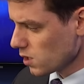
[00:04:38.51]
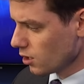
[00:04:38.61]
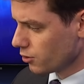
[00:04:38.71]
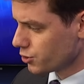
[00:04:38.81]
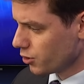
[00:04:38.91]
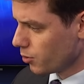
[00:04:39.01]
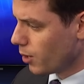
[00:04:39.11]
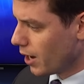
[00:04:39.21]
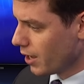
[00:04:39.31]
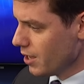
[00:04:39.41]
I'll show you
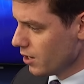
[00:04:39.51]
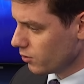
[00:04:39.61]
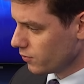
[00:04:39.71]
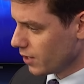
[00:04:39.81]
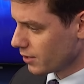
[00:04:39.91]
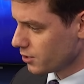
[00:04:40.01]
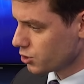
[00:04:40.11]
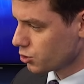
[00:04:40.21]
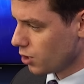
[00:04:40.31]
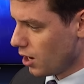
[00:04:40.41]
why. We've got
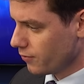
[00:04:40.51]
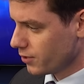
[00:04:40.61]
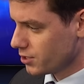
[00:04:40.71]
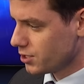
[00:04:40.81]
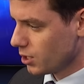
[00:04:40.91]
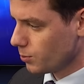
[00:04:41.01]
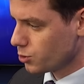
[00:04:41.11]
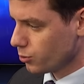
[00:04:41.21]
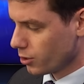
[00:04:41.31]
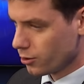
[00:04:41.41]
this trough that's set up
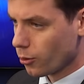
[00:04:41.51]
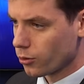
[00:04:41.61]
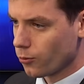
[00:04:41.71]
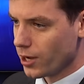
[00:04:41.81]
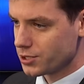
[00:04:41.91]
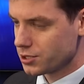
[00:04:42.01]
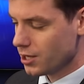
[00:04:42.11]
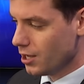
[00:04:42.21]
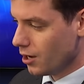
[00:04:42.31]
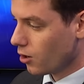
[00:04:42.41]
to our northwest,
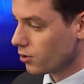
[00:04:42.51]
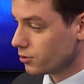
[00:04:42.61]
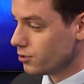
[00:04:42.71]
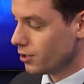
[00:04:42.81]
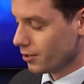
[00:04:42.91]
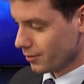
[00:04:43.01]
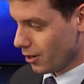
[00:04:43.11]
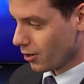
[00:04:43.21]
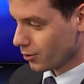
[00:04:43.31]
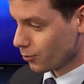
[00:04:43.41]
or our,
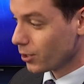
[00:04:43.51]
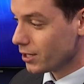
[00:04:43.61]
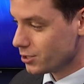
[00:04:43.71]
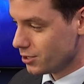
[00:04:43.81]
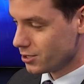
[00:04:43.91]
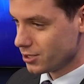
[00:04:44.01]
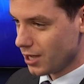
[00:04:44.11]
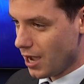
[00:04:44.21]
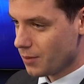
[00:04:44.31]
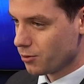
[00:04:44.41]
our ridge. This is the
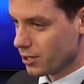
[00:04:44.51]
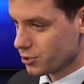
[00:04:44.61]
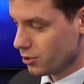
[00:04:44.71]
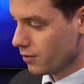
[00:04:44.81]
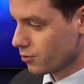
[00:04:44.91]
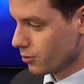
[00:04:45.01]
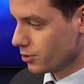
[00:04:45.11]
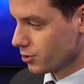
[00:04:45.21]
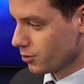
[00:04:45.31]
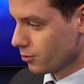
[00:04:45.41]
high pressure off
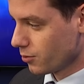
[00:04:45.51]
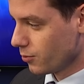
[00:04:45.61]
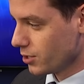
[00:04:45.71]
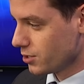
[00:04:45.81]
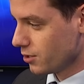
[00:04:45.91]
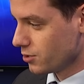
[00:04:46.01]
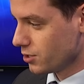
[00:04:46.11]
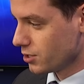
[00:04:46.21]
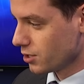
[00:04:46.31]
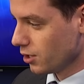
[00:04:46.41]
towards our northwest. There's
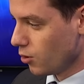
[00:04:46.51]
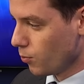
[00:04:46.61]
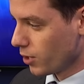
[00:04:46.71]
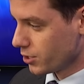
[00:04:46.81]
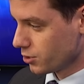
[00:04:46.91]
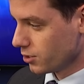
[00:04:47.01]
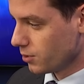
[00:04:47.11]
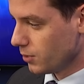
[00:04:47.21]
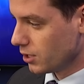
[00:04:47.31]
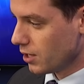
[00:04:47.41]
this low pressure at the
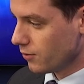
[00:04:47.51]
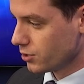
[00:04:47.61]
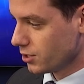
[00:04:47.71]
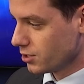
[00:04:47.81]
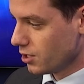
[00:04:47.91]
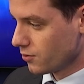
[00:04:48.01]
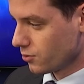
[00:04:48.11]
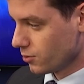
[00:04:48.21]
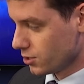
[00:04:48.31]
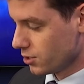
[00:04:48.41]
mid-levels that's off
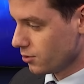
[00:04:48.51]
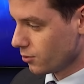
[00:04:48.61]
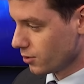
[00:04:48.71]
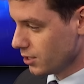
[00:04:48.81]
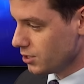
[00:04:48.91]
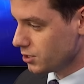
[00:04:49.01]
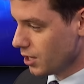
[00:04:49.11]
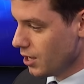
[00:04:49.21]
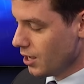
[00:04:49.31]
towards the northeast.